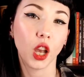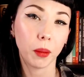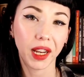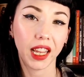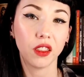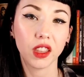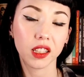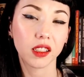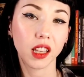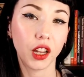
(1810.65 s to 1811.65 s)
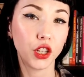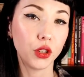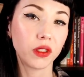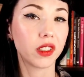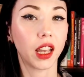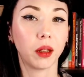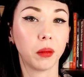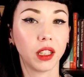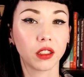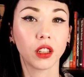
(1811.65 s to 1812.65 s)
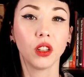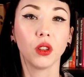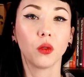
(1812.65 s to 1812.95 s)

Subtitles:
I'm going to end this news segment